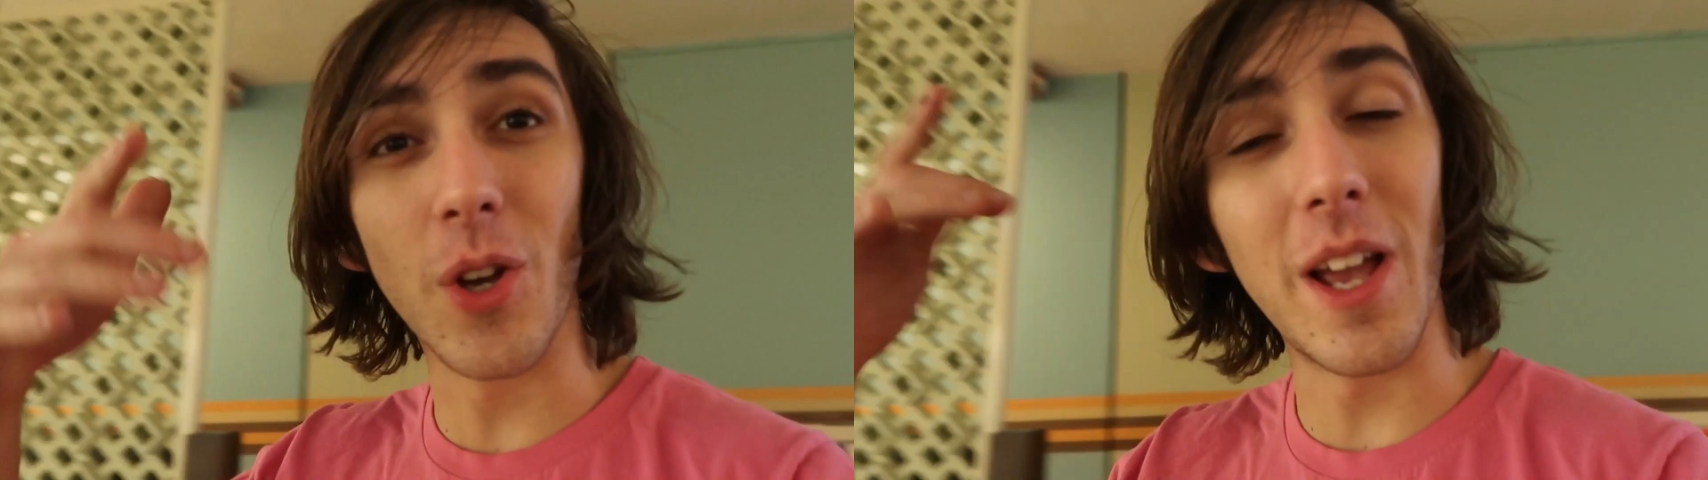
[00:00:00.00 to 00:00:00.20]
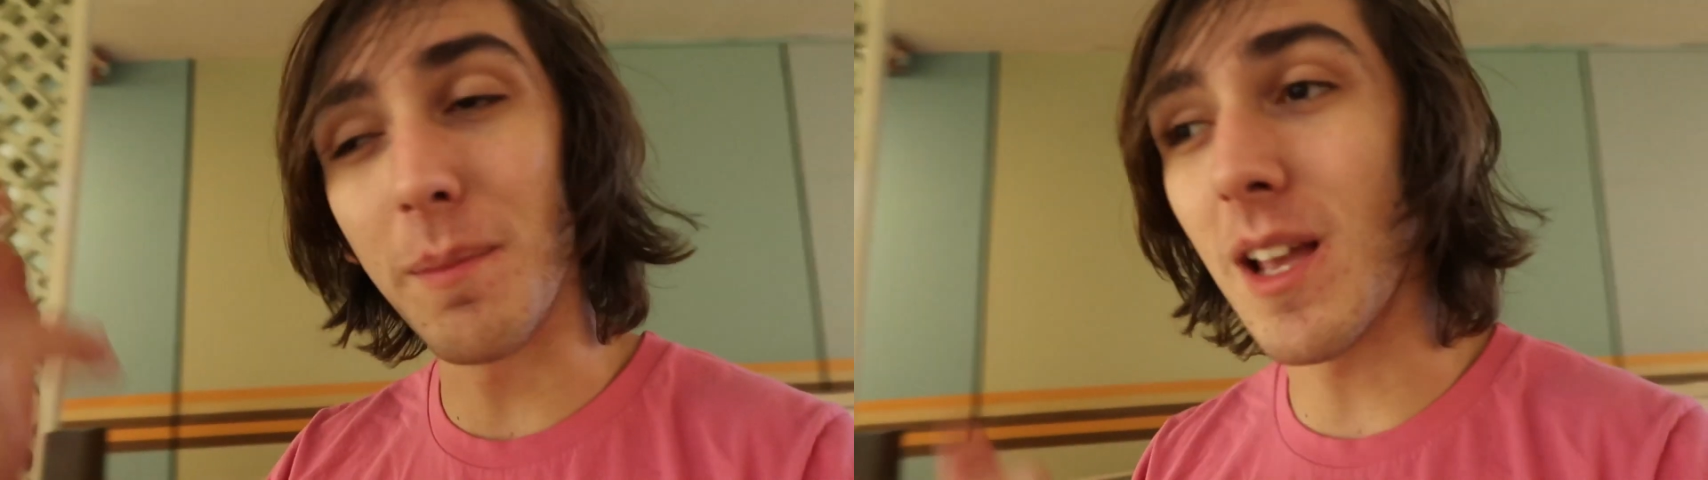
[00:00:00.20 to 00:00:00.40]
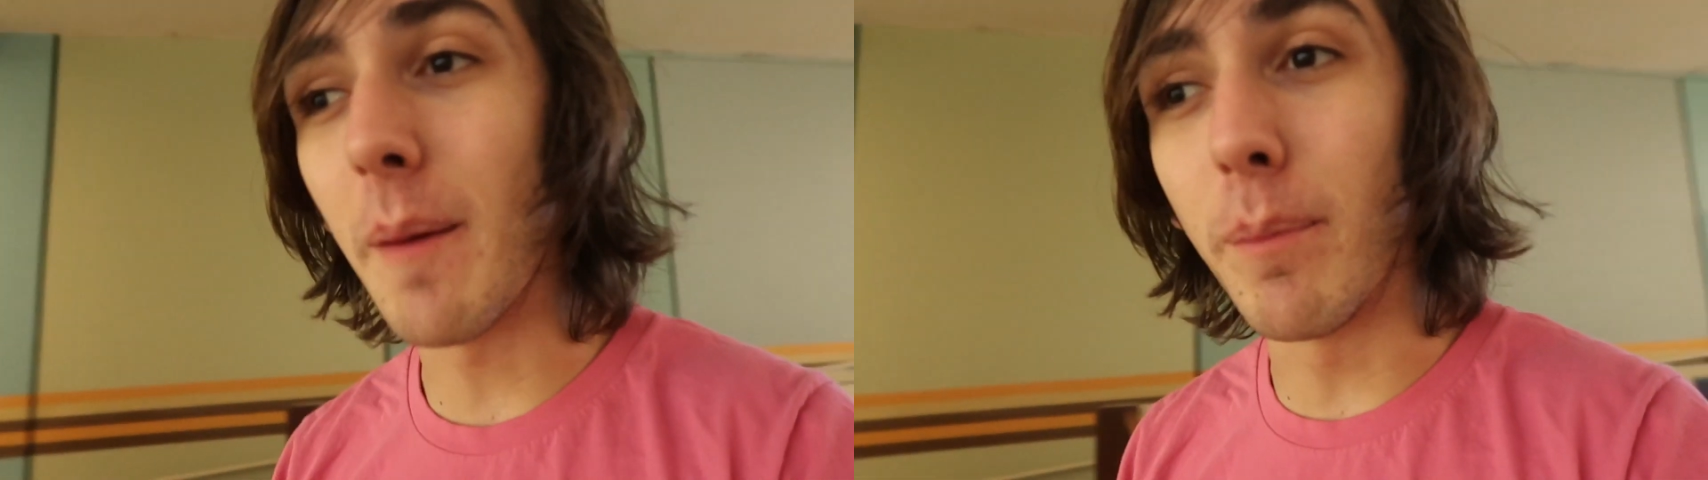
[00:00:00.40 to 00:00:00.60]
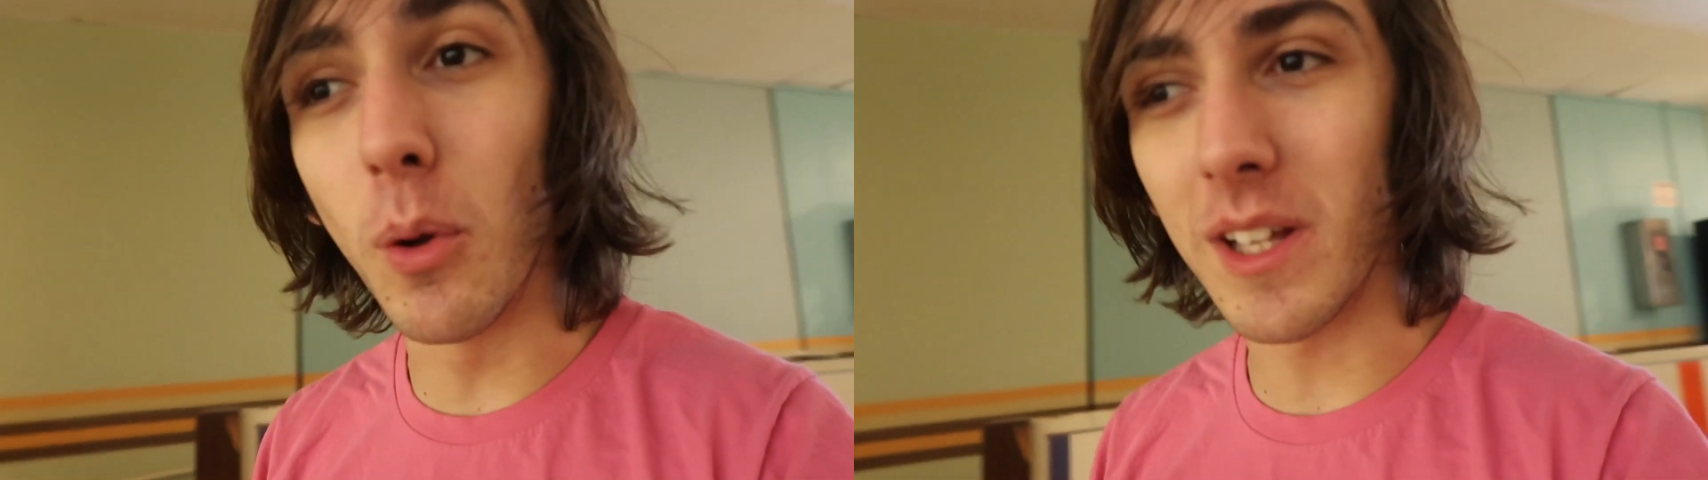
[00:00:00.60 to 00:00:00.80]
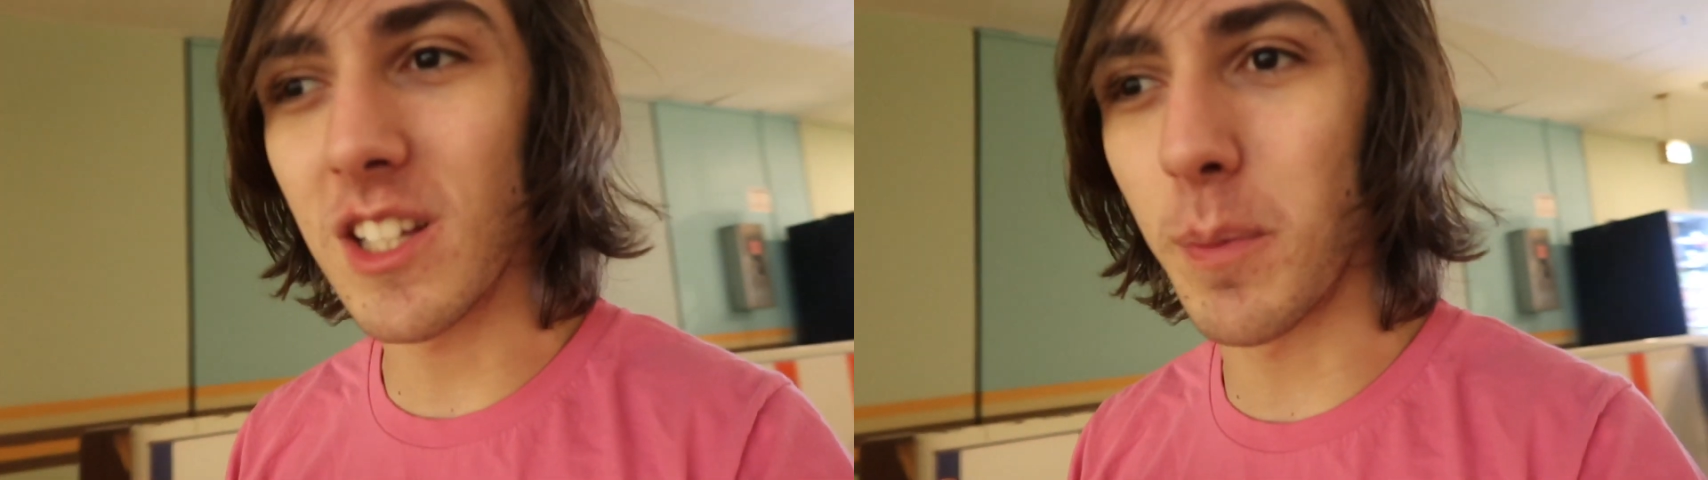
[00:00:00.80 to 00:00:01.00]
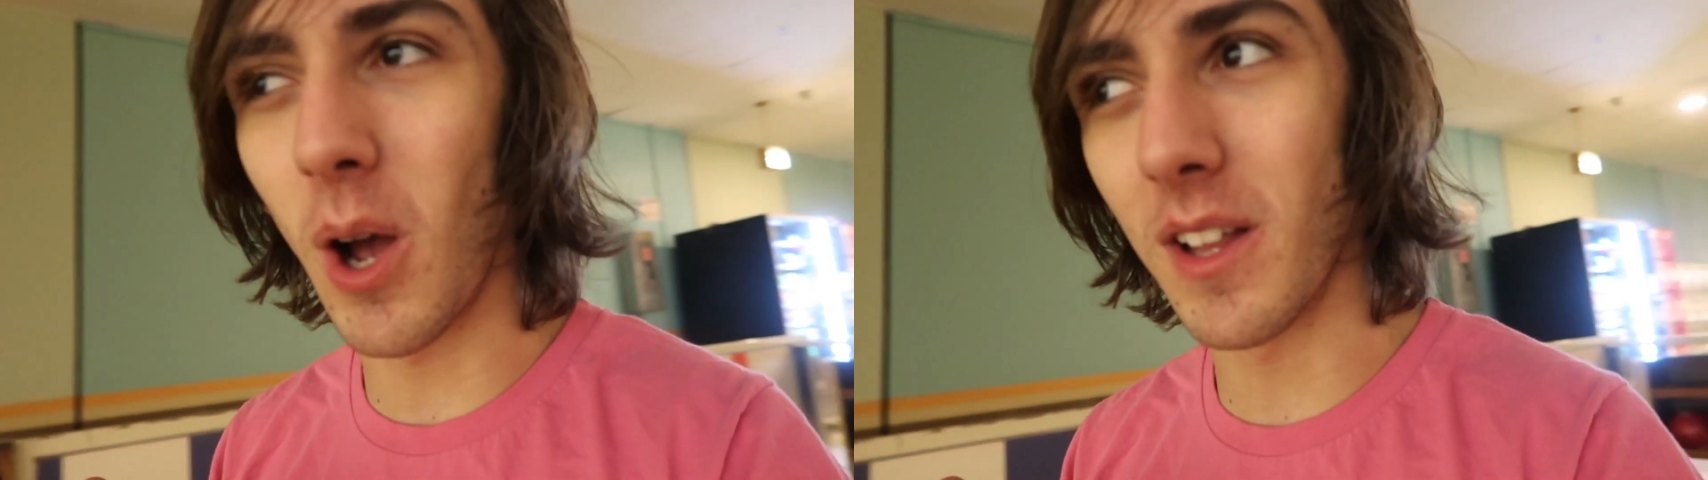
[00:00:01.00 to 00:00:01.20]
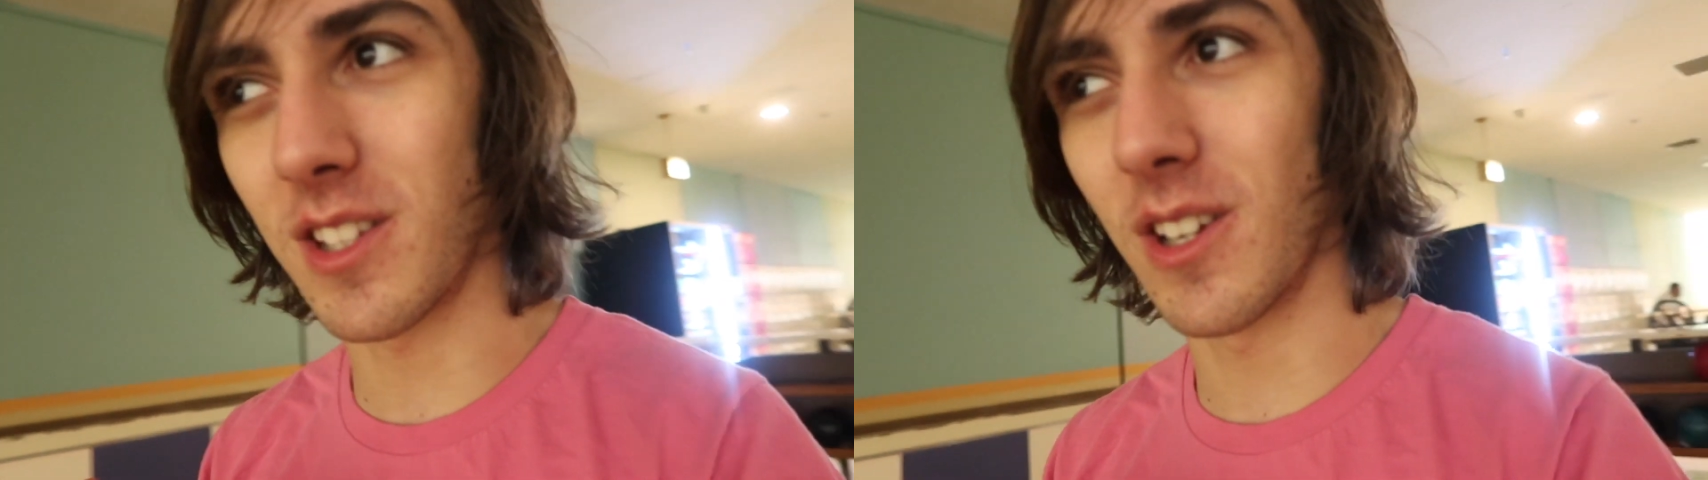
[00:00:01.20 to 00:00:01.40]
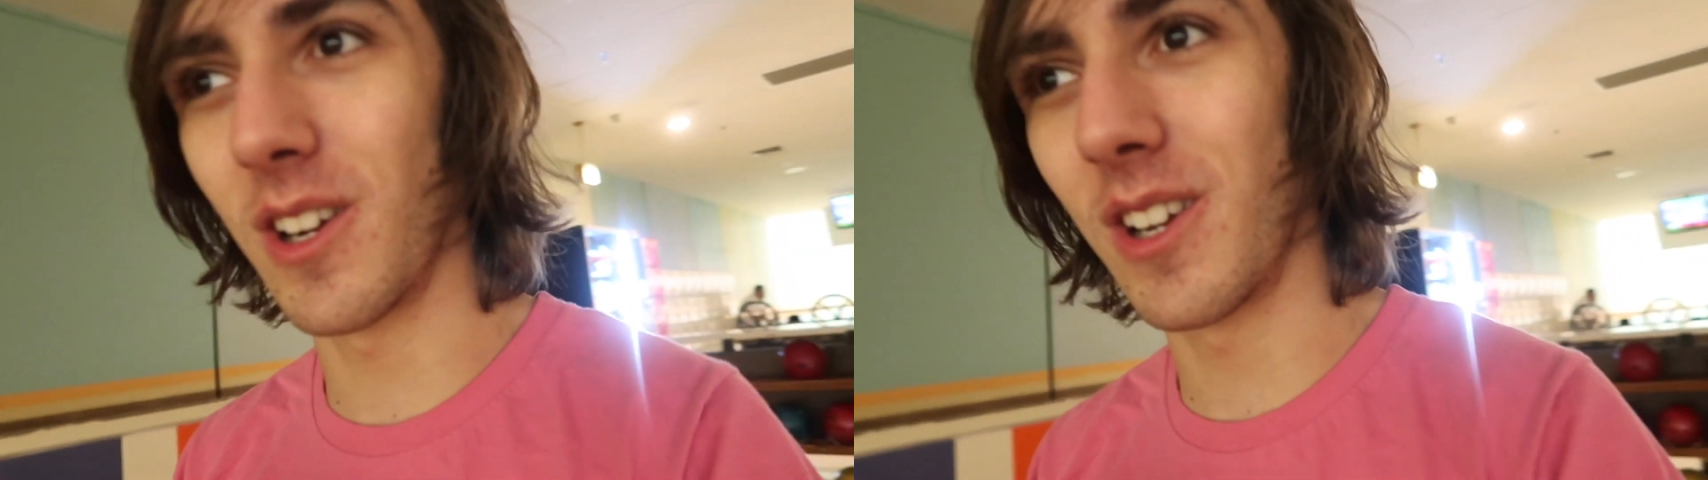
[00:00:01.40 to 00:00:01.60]
So hit me up, bowling
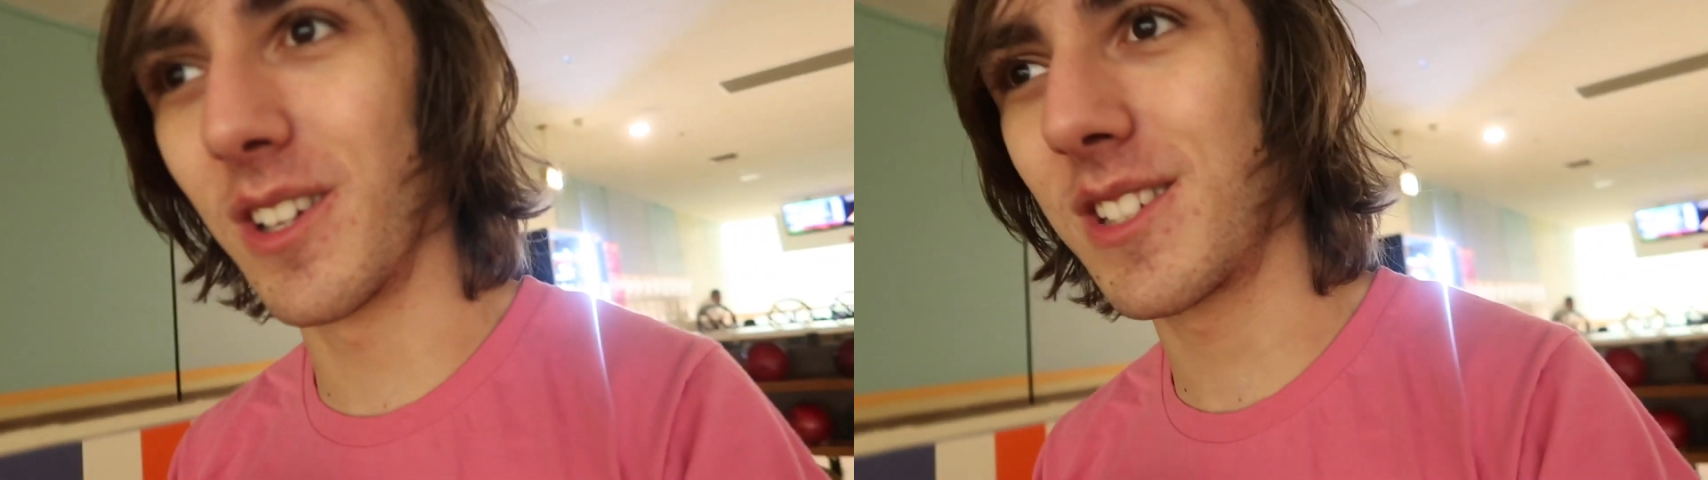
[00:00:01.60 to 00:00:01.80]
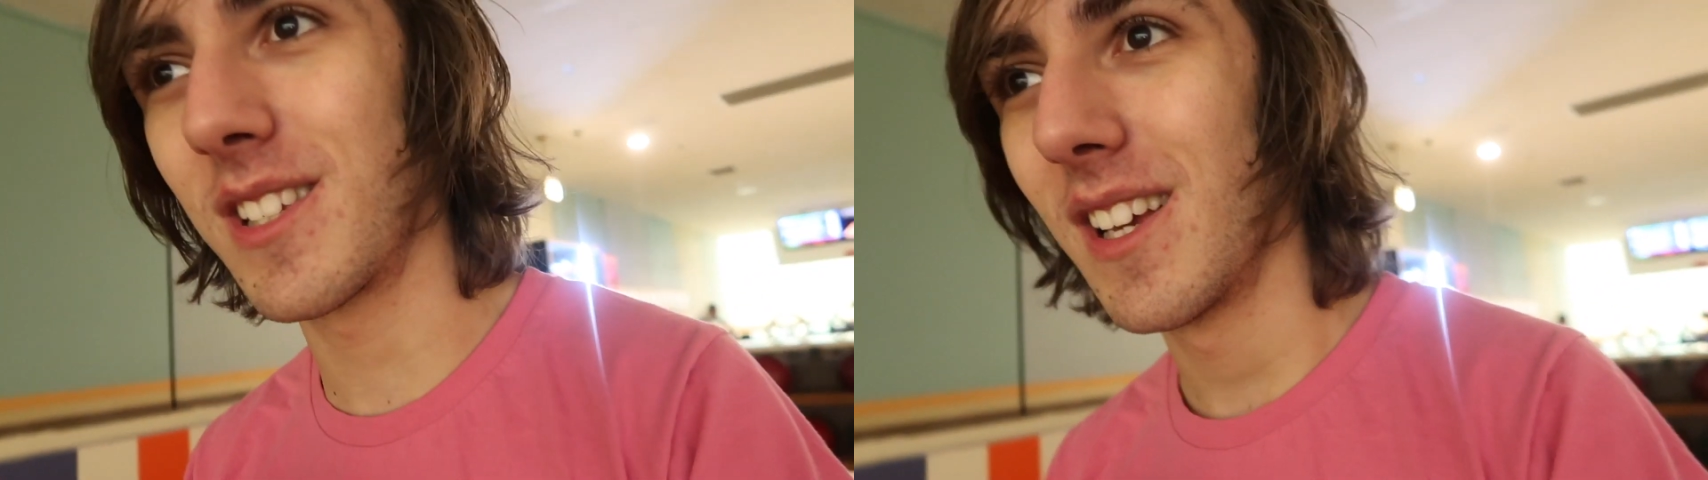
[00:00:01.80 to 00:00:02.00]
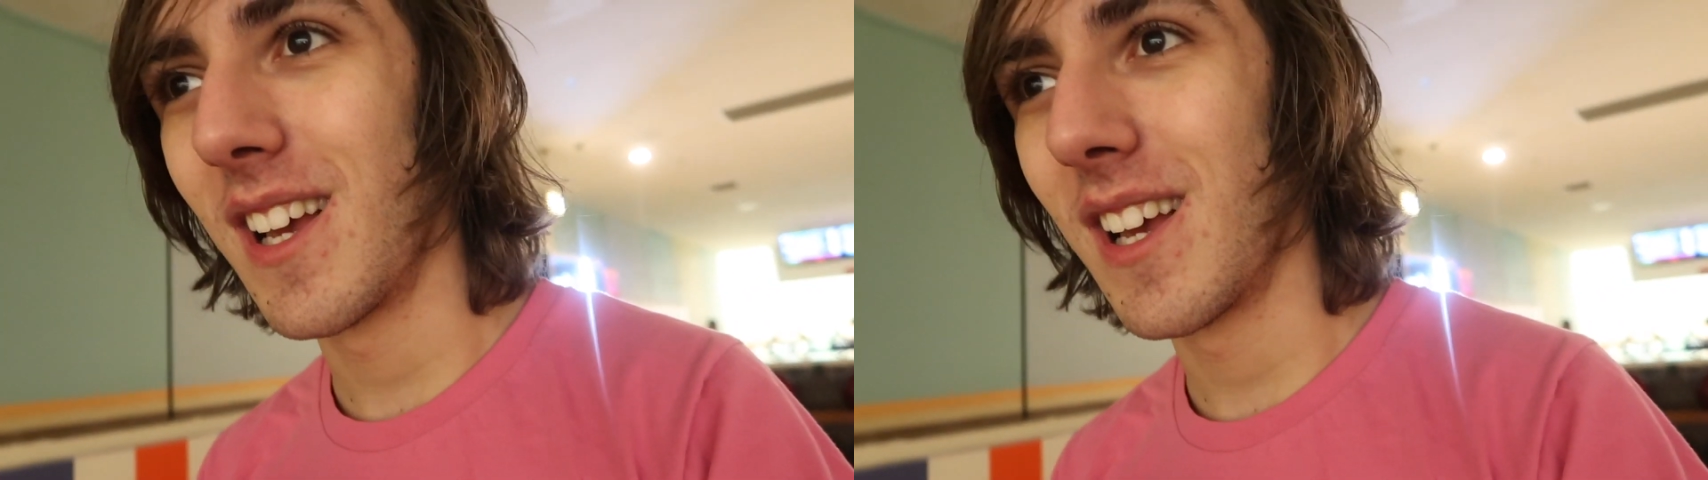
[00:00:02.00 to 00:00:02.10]
sponsors.